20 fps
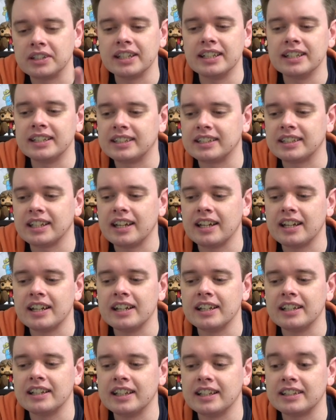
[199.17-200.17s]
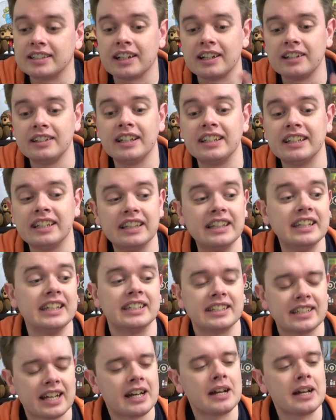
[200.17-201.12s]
that uh, that I like the least.